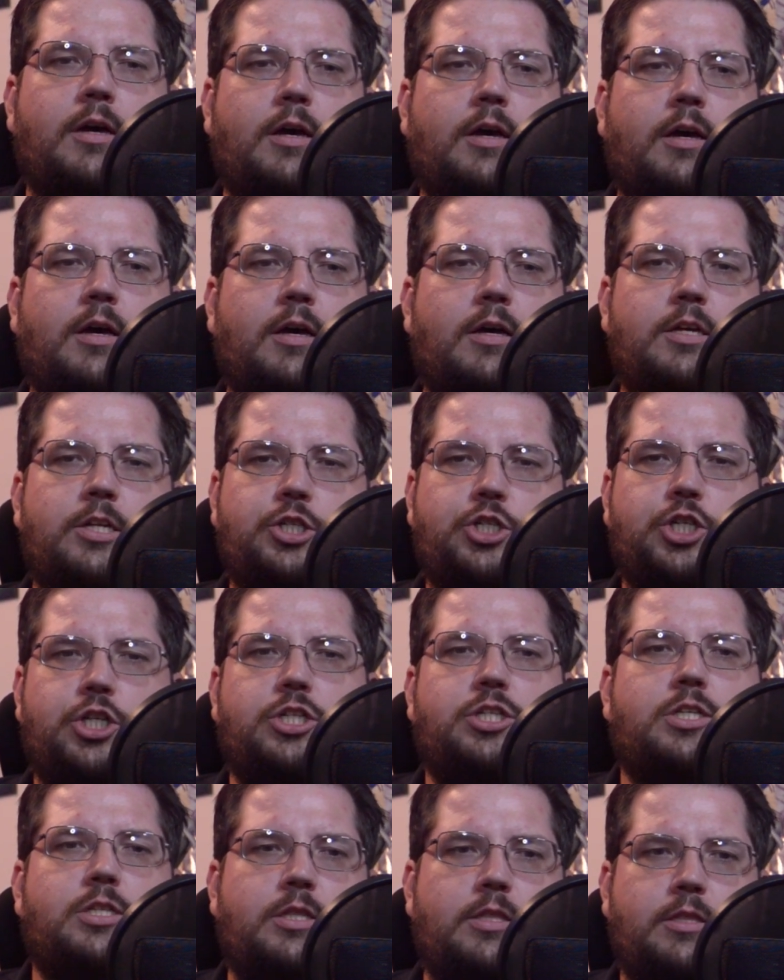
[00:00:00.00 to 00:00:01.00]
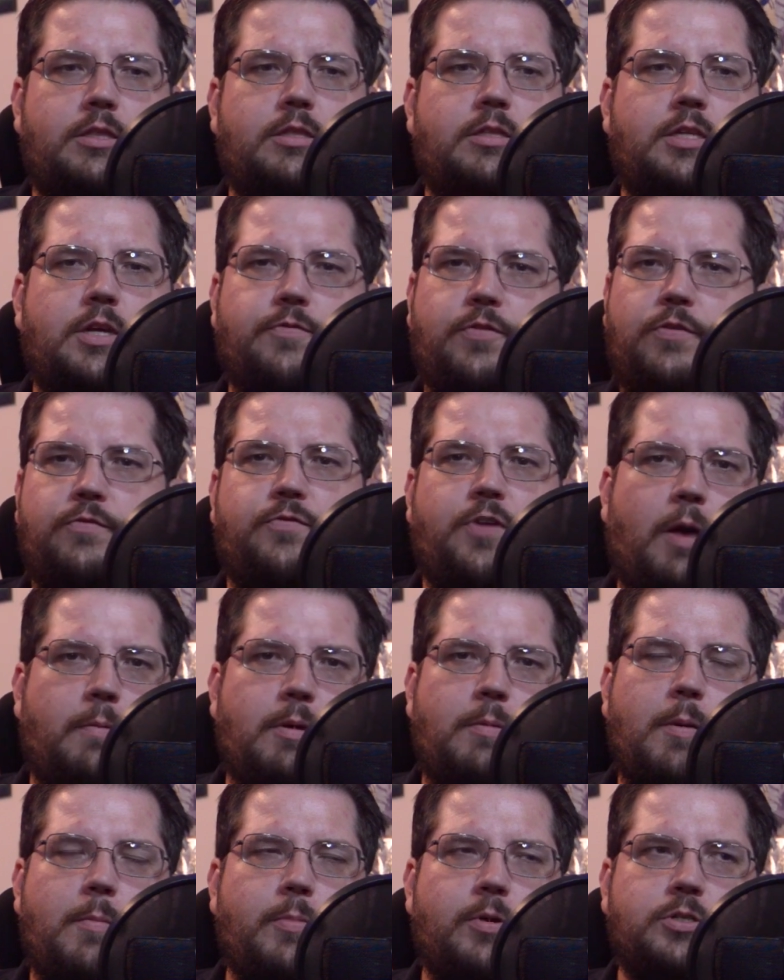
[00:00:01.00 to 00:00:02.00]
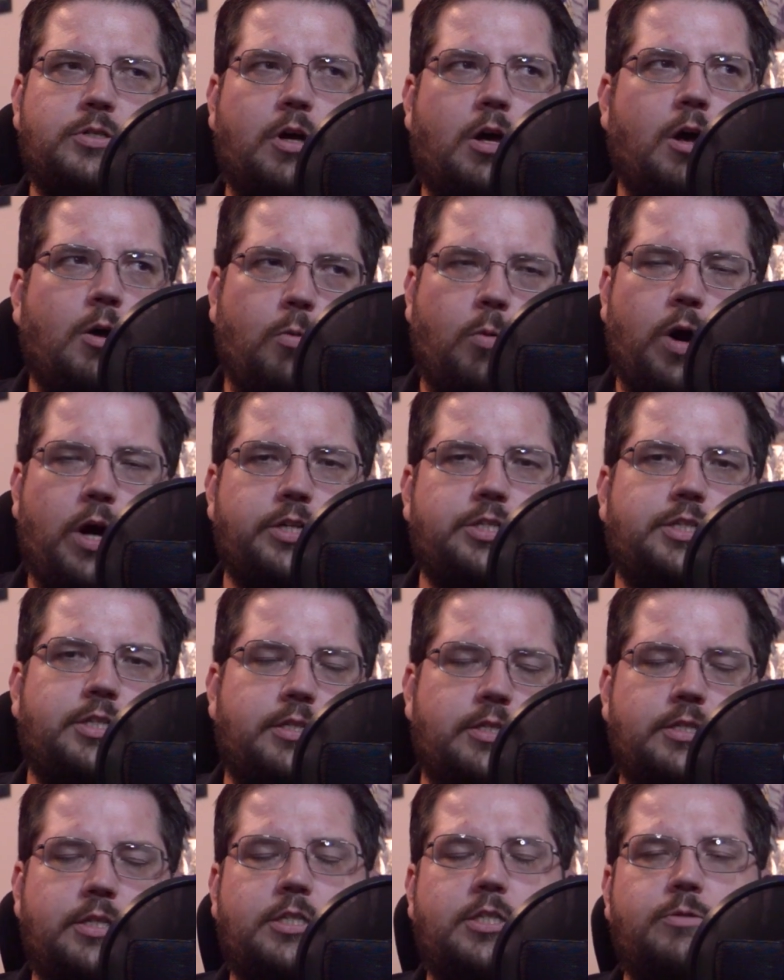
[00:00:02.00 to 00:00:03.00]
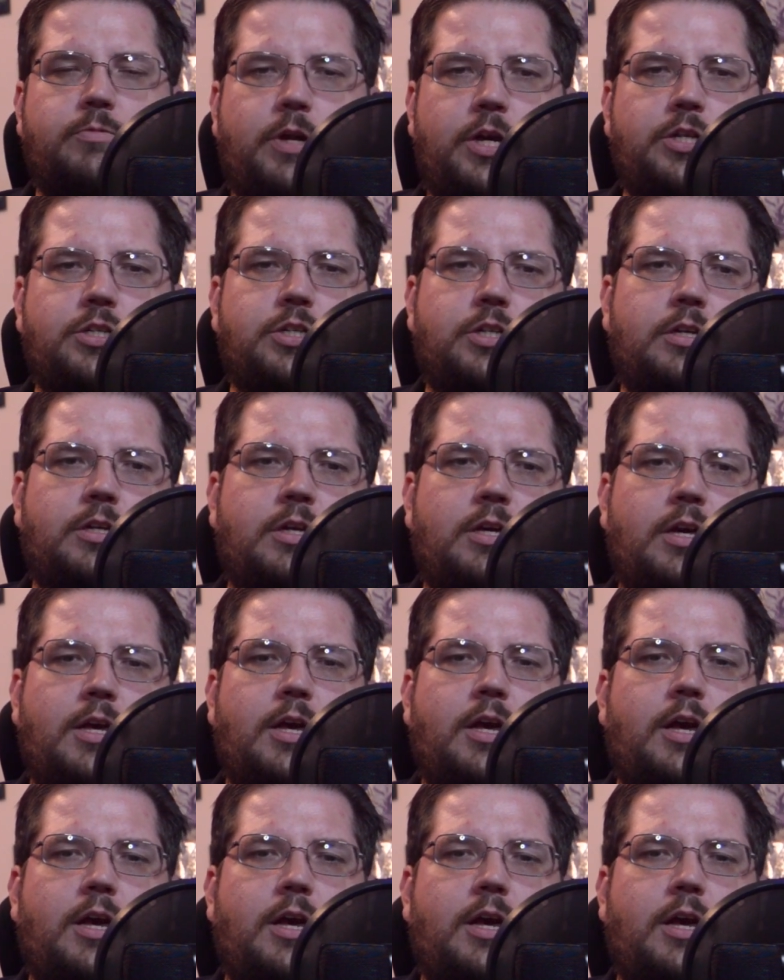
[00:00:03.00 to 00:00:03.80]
uh, just different family members all watching the situation.